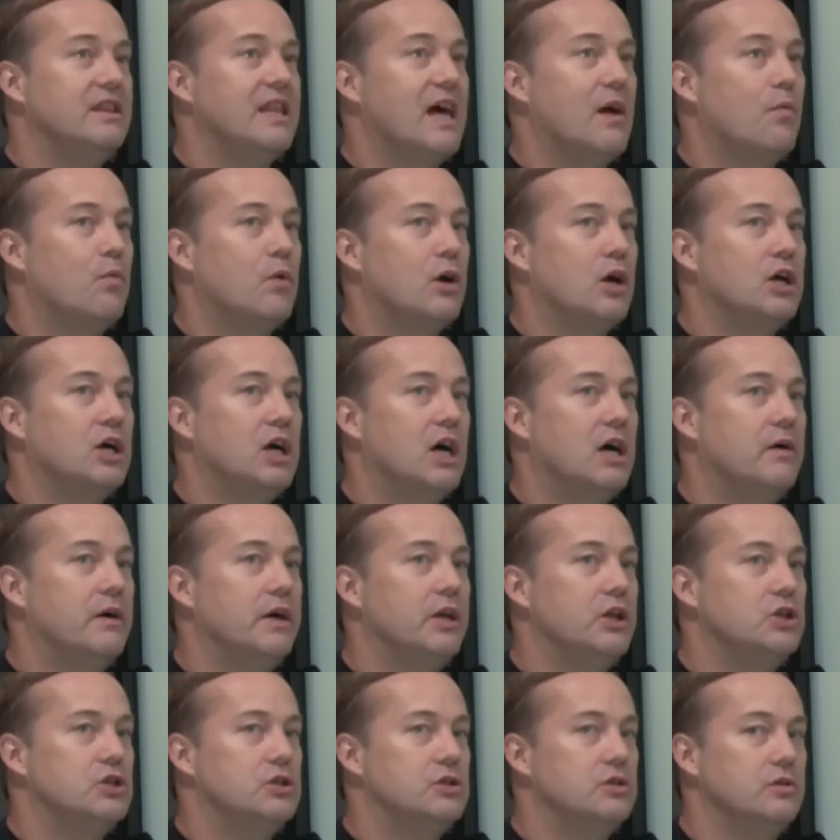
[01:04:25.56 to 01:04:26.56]
that we're
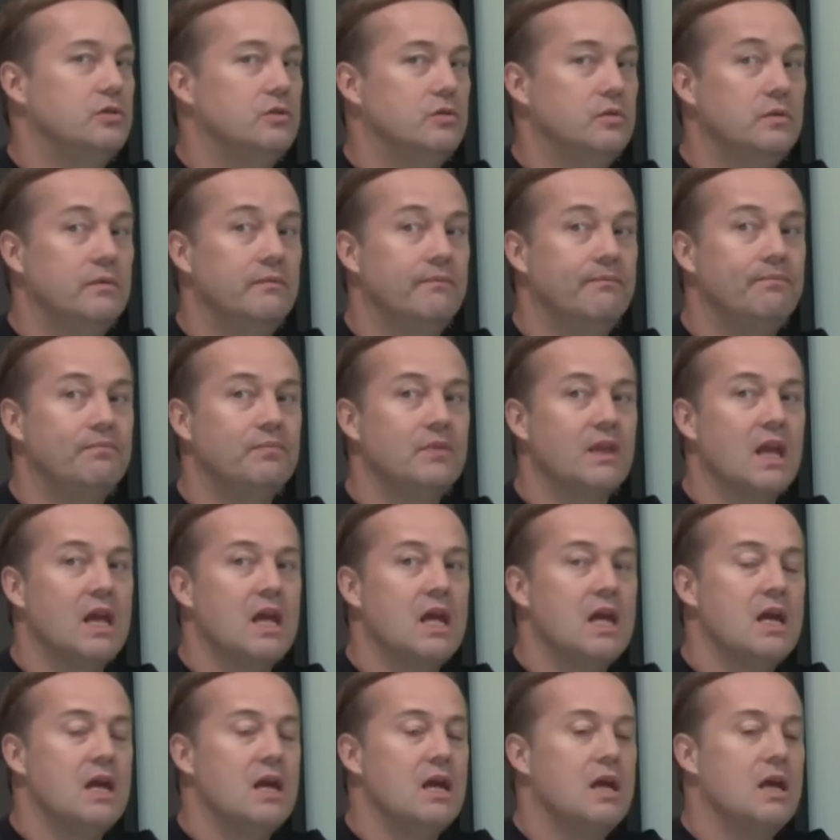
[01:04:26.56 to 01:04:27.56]
going to,
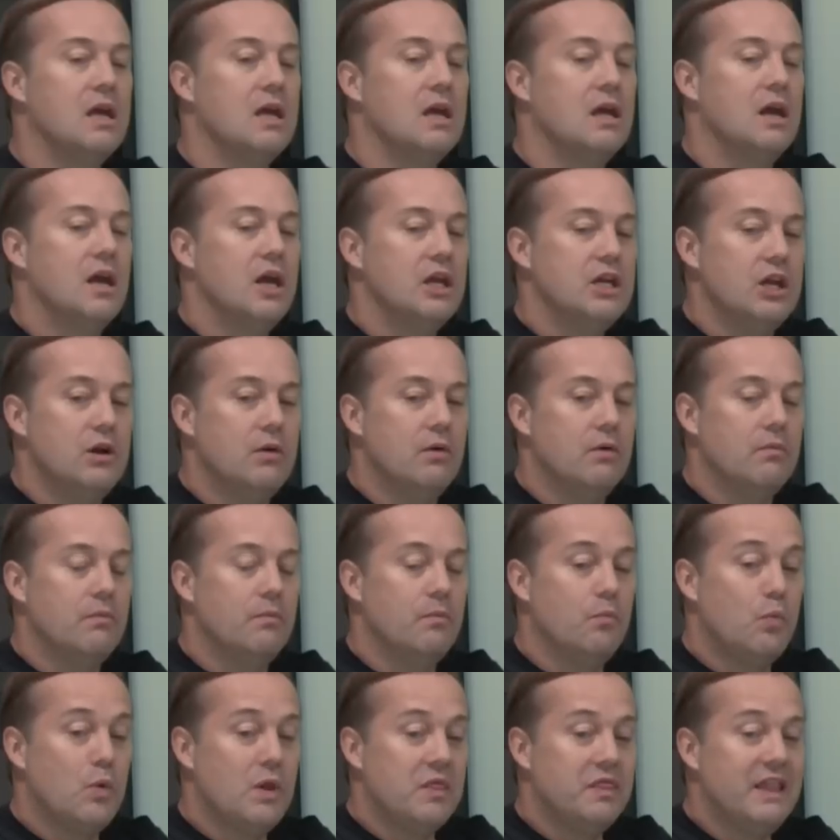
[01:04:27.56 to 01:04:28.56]
you know,
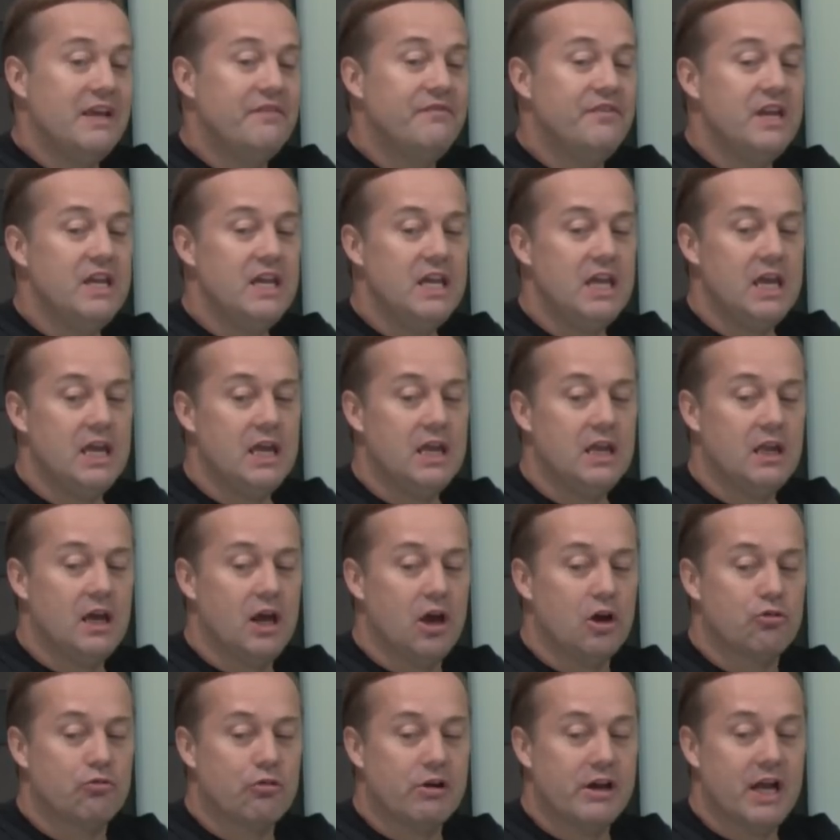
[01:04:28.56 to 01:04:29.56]
we're living in a
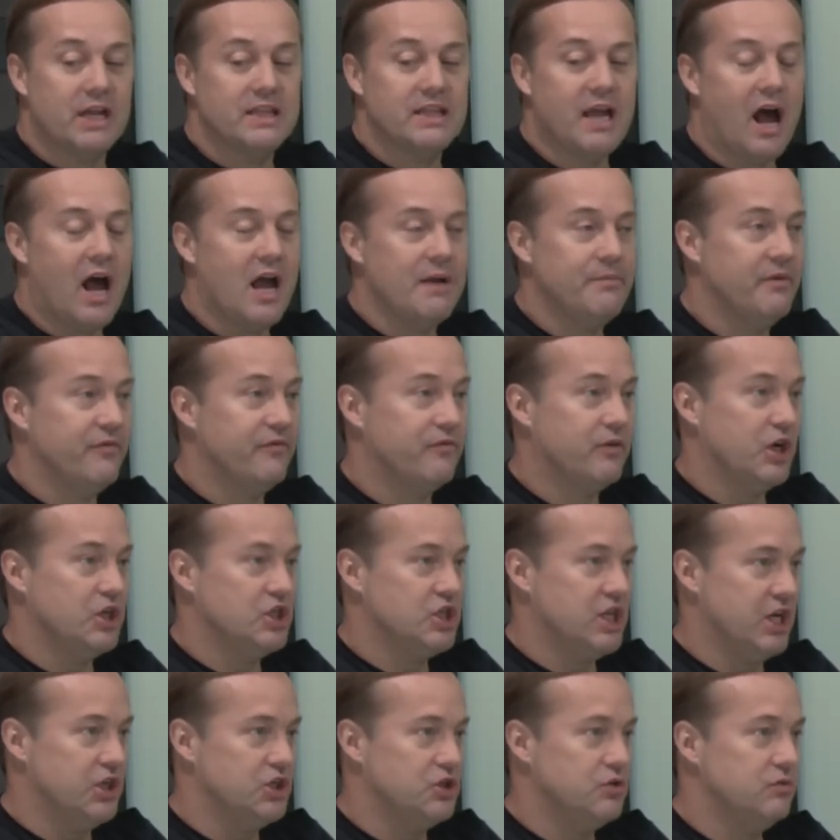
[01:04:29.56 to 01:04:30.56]
great a time of great
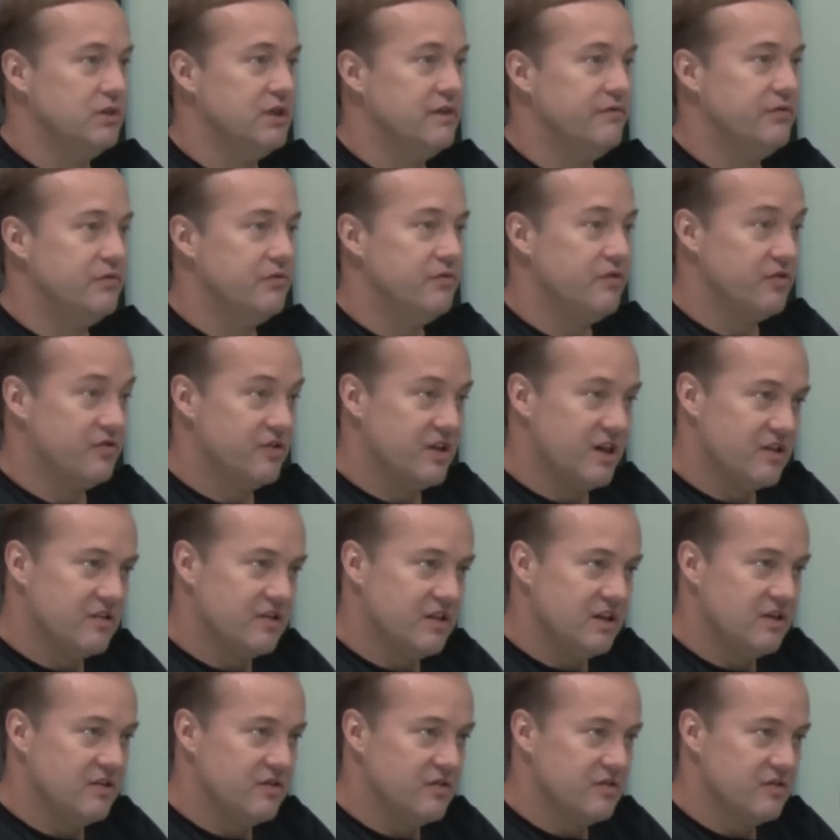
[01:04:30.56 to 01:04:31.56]
change. You lived through the
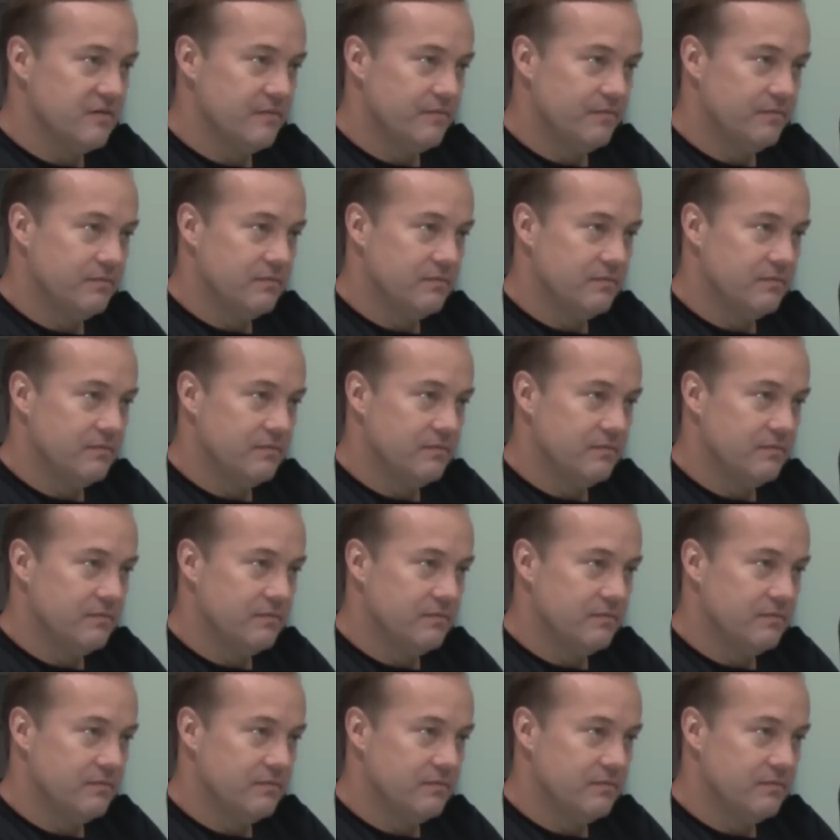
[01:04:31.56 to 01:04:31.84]
'60s.